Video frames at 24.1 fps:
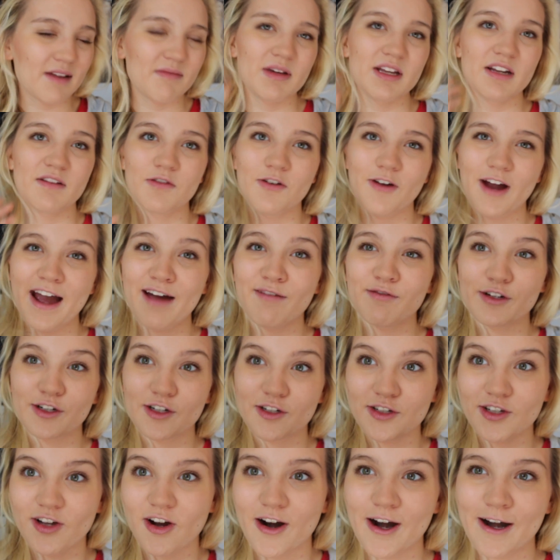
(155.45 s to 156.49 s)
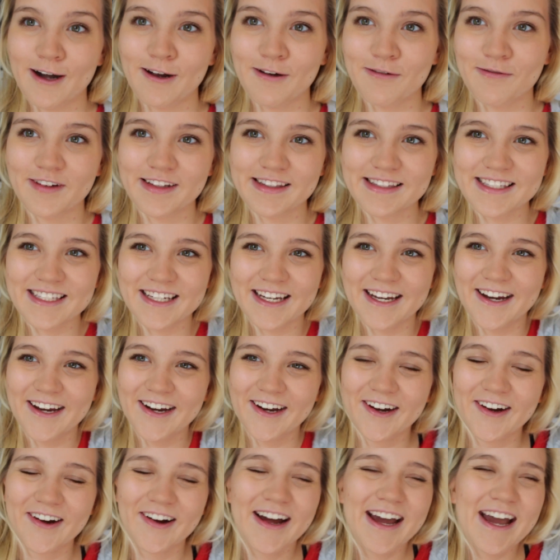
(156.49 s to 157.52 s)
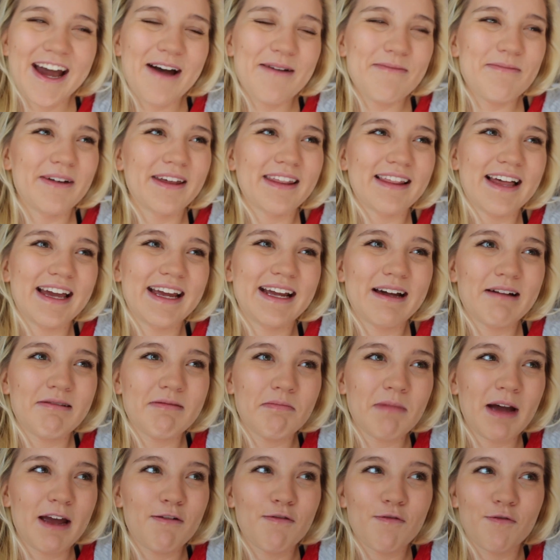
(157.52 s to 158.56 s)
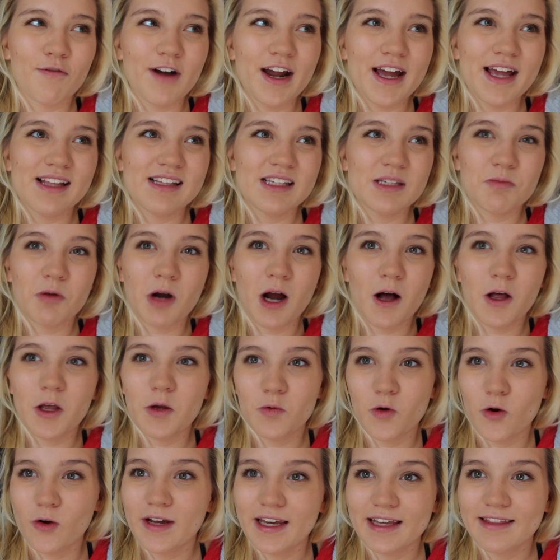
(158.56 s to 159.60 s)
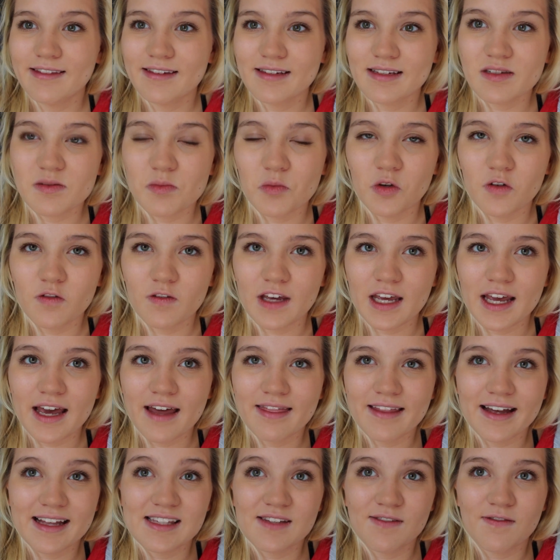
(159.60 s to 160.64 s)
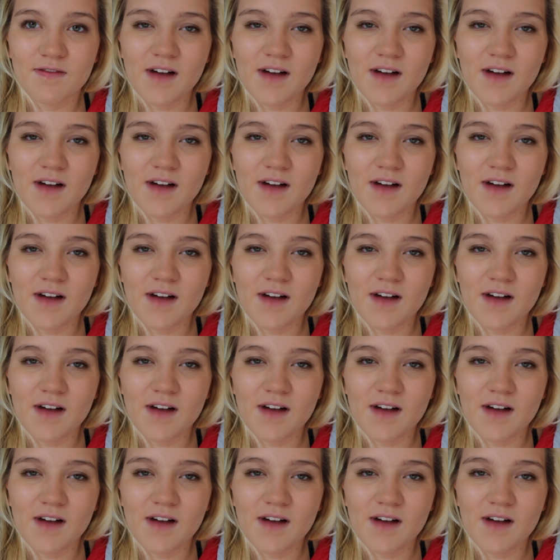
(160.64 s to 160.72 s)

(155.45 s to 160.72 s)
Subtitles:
I mean, if you're average, sorry, no offense to you, but like my friends probably won't get this movie, and that's